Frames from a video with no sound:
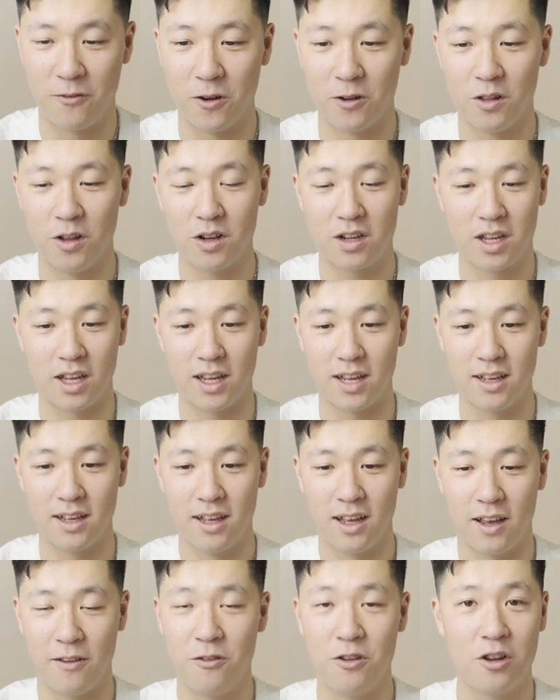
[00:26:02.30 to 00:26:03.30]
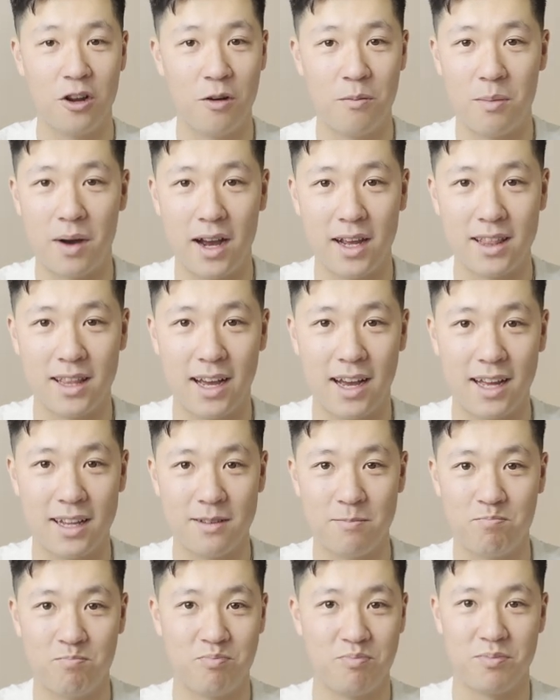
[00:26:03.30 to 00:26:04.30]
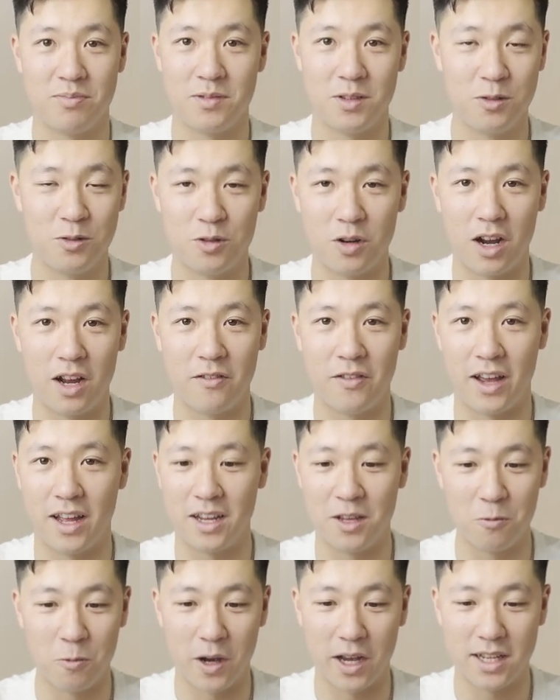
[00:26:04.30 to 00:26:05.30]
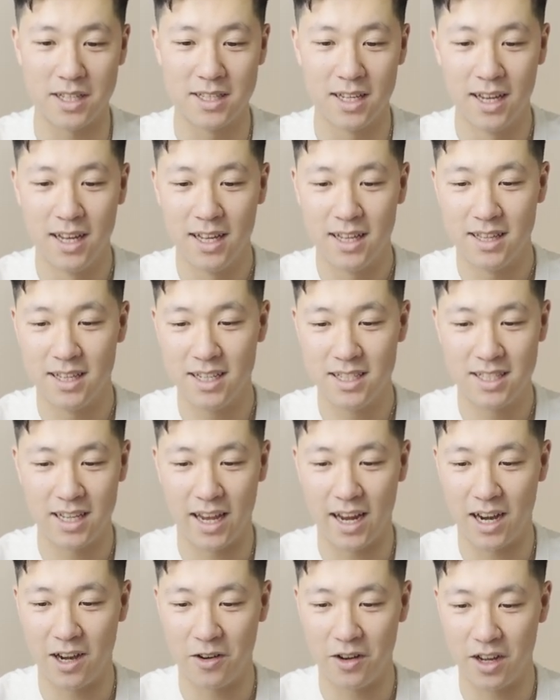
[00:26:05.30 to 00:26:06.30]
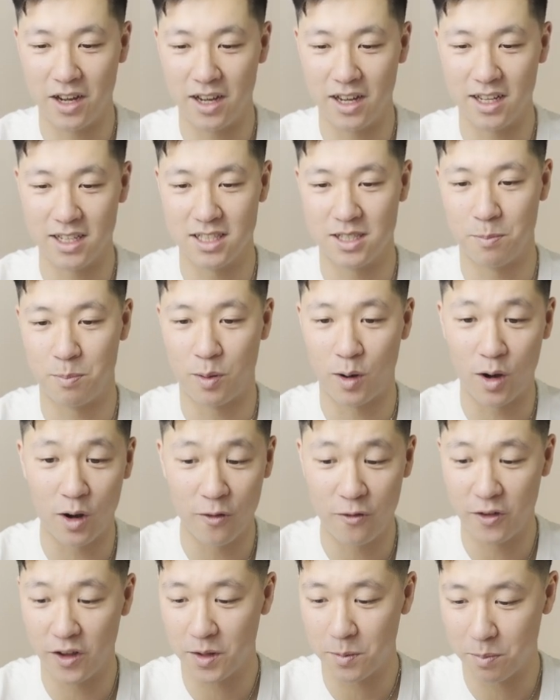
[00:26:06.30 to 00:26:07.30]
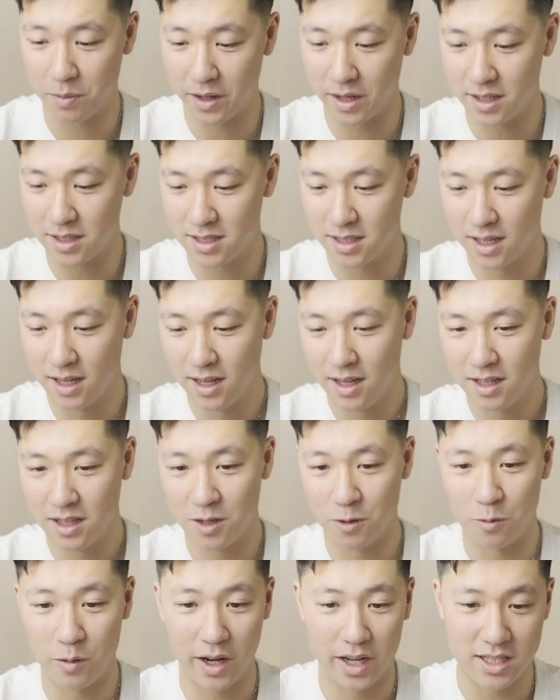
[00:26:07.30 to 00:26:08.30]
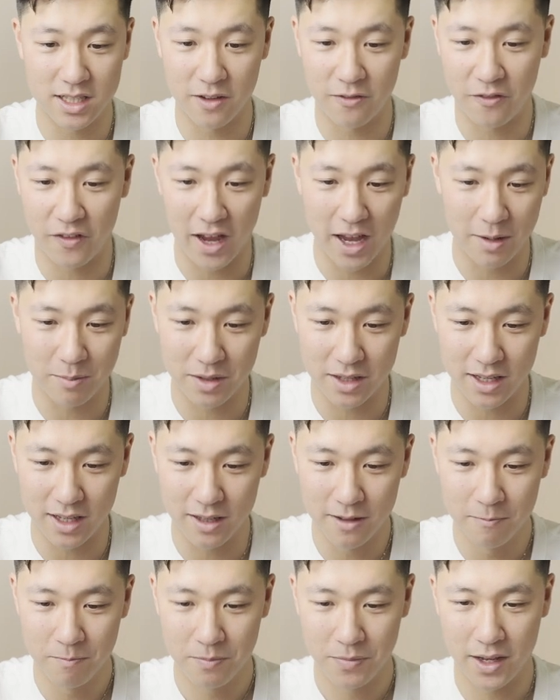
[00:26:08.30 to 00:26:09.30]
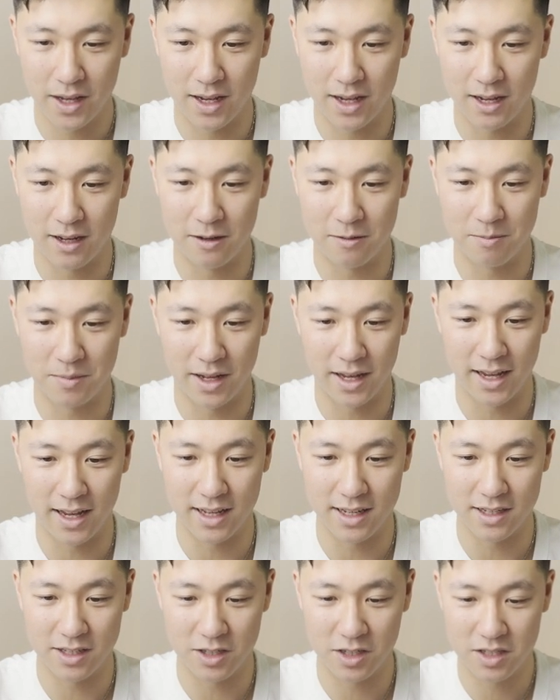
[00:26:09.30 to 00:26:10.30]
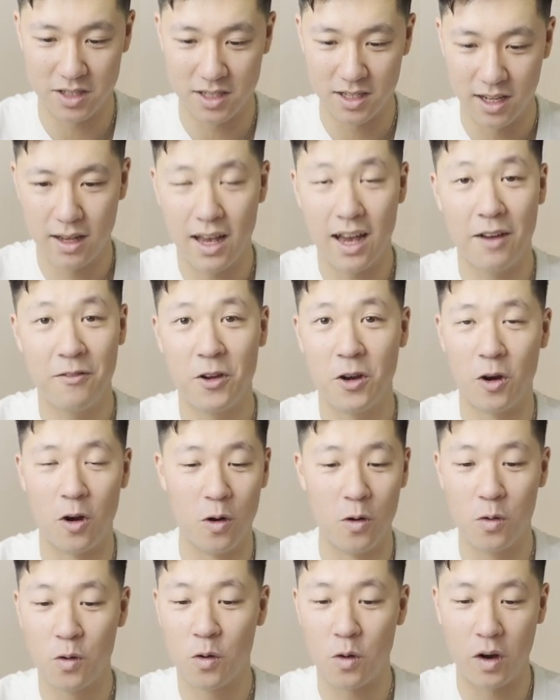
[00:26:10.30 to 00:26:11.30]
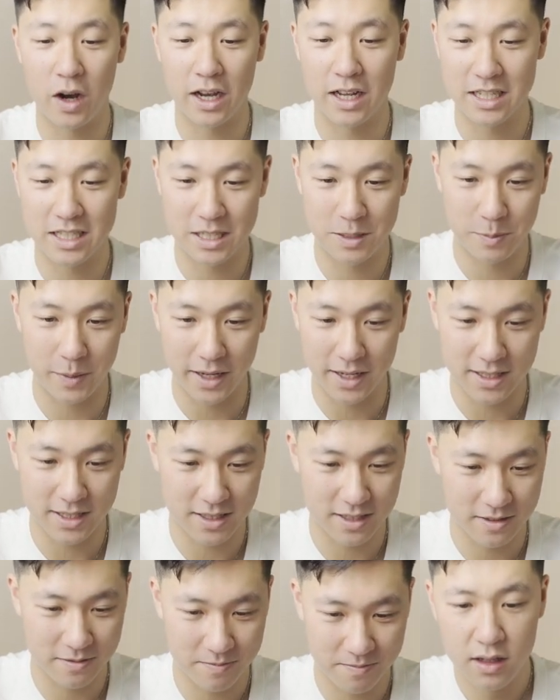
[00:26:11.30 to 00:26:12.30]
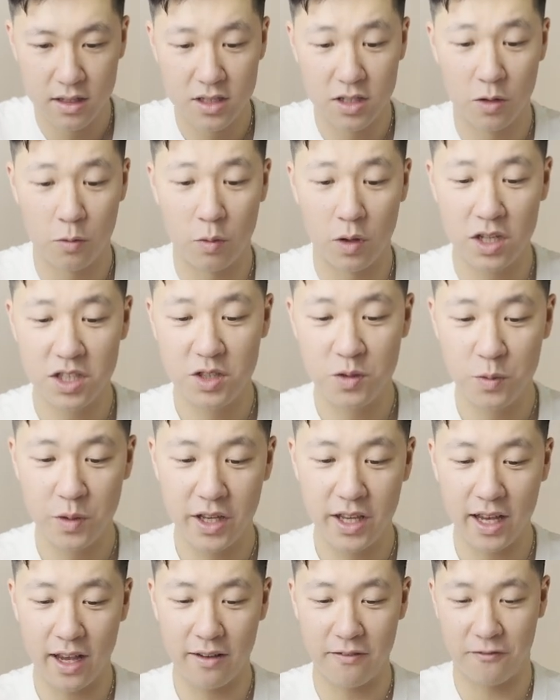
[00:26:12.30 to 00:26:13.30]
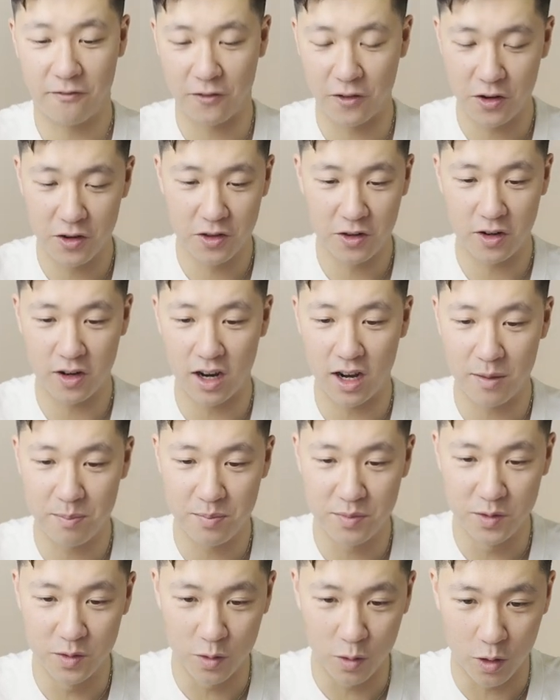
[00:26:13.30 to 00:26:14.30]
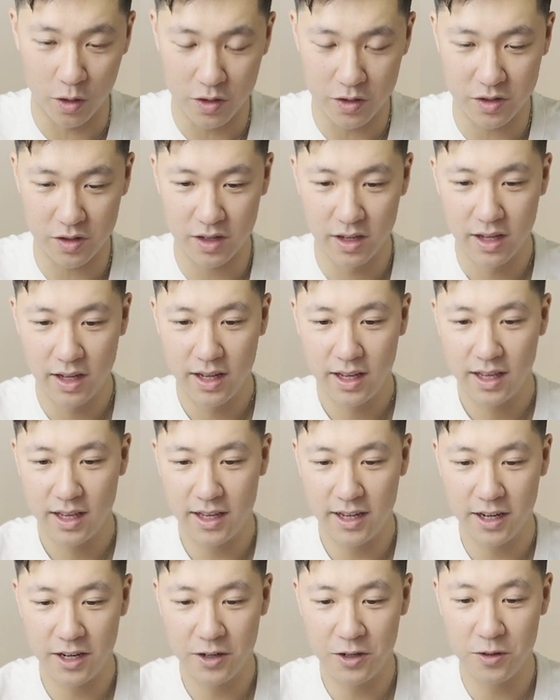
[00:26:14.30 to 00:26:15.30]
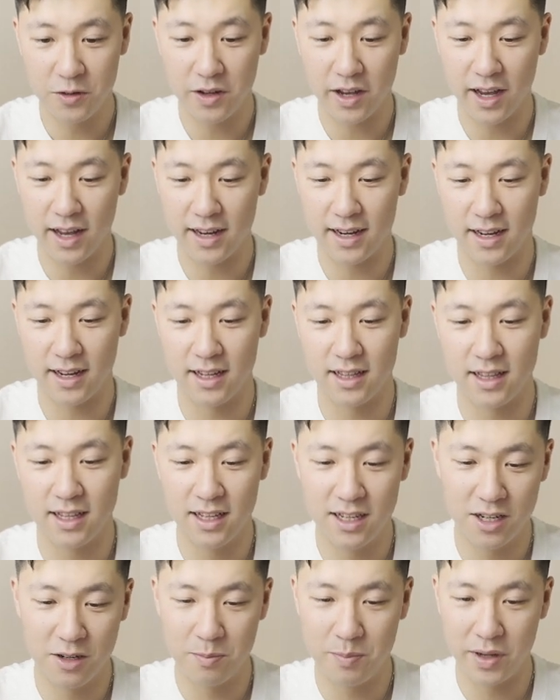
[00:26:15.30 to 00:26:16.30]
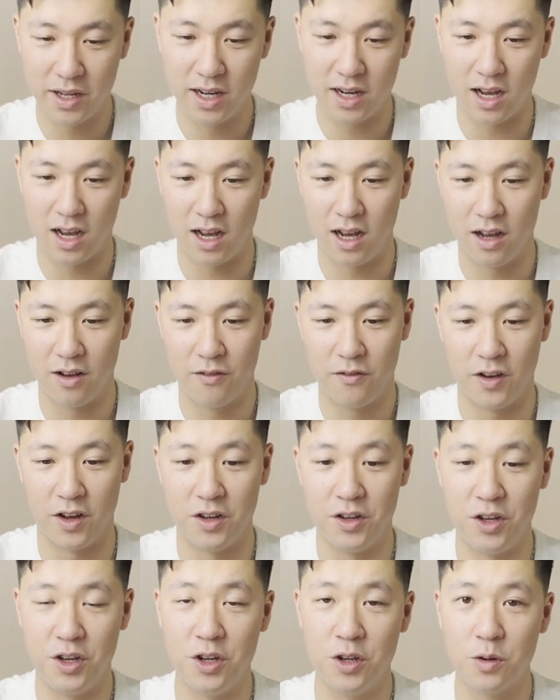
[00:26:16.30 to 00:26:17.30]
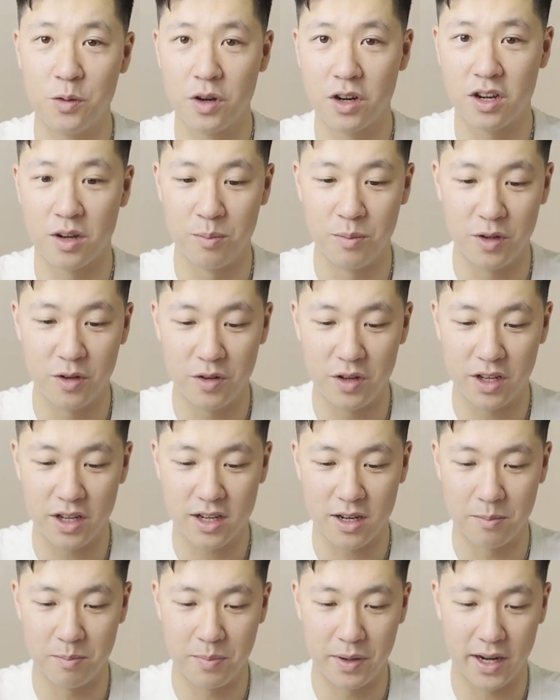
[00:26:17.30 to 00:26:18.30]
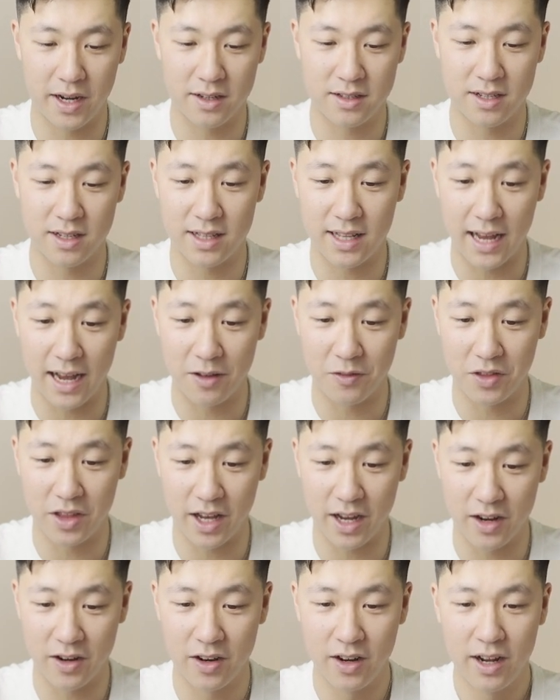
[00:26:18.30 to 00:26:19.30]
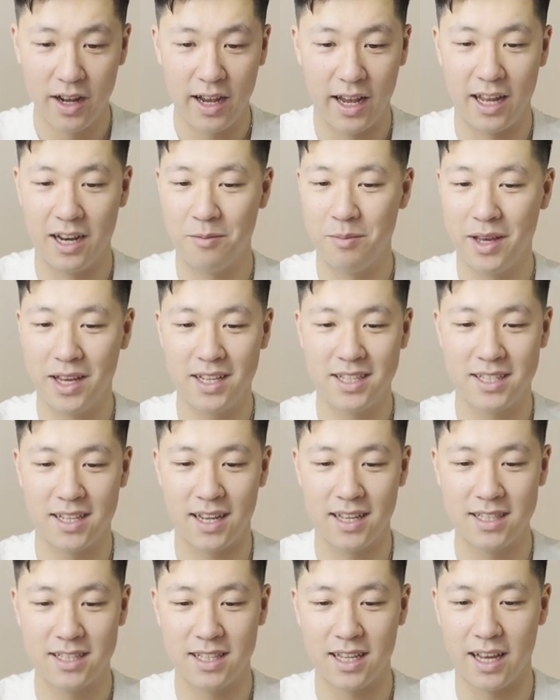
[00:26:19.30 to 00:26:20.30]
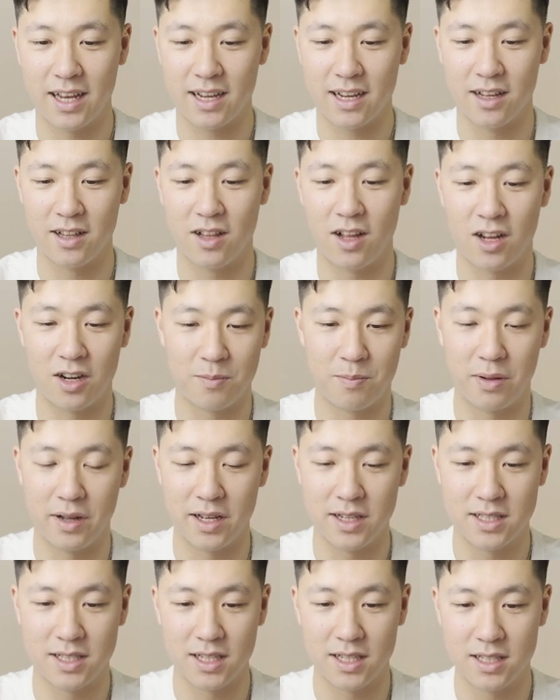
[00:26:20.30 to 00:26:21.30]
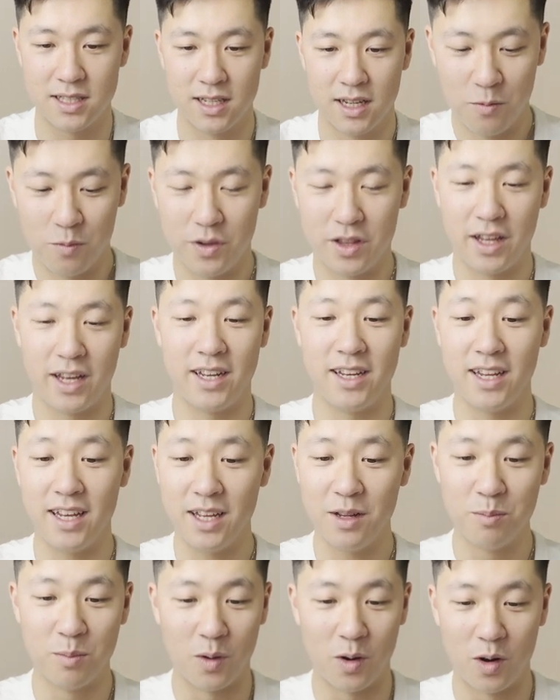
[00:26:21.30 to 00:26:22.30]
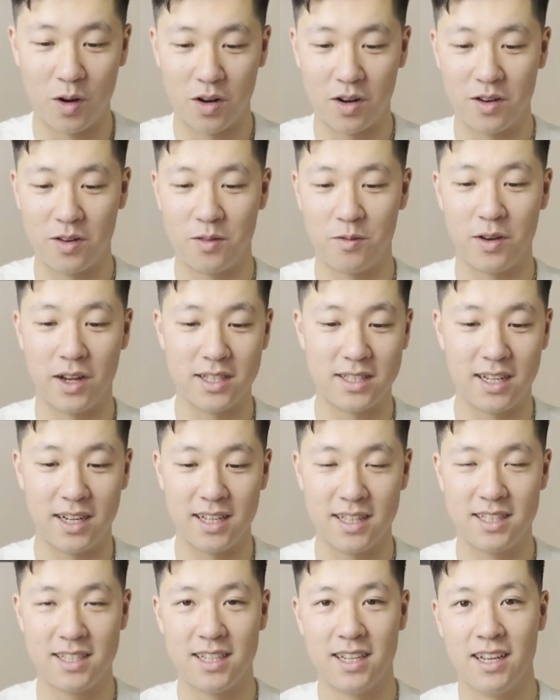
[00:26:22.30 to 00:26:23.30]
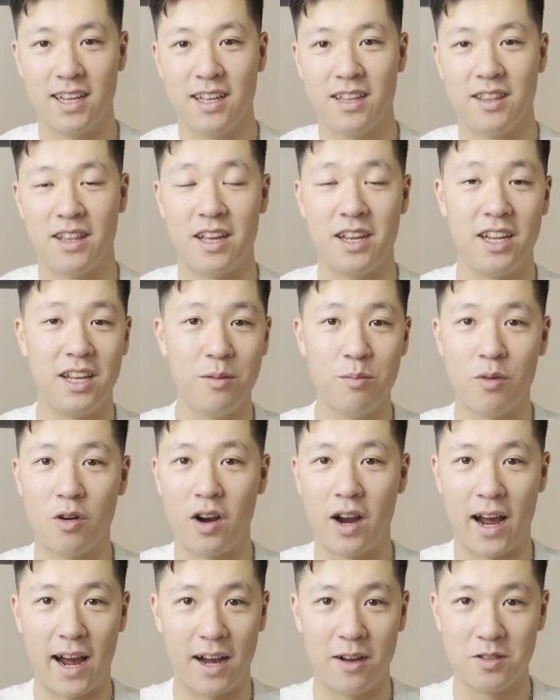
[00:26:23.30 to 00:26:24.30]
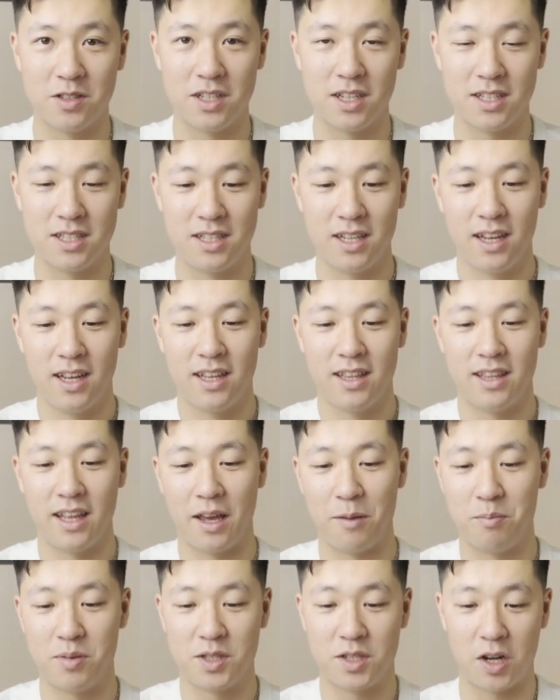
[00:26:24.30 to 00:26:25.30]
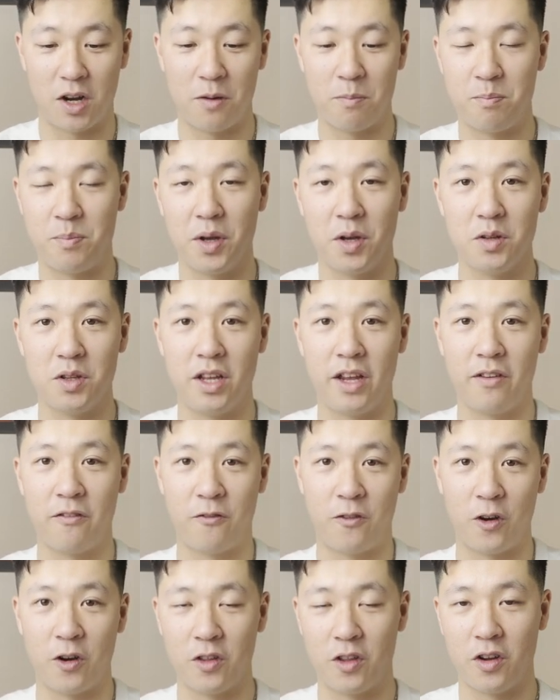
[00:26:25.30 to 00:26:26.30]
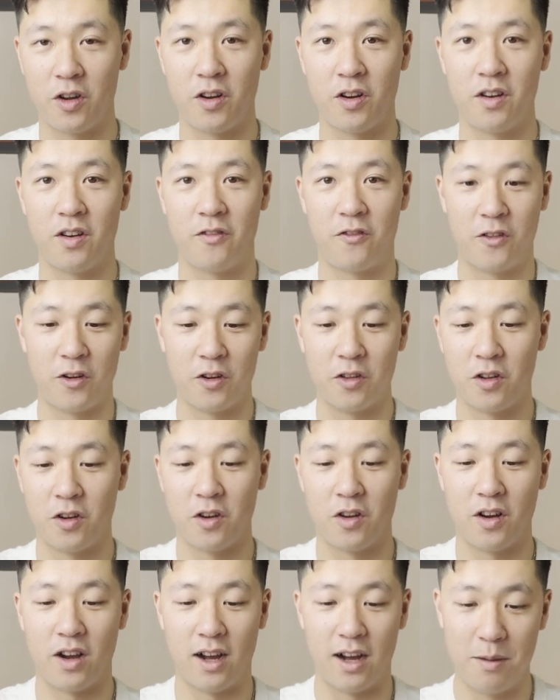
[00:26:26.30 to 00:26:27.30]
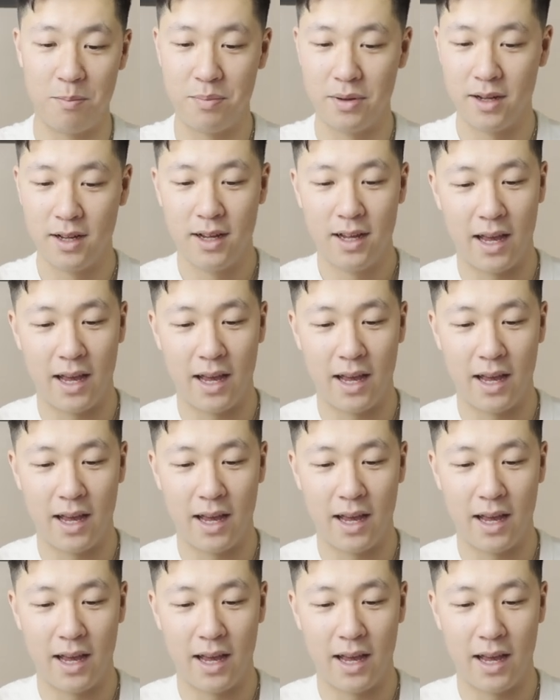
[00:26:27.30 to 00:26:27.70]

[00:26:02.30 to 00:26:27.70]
you don't mind that, you drive anyways, this area is the perfect place to raise a family and just have your own quiet space. So once we get further up north, here you get a little bit of a newer community compared to down there, and it makes sense. Like a lot of places, when they need more residents, they need more houses, they start building further up.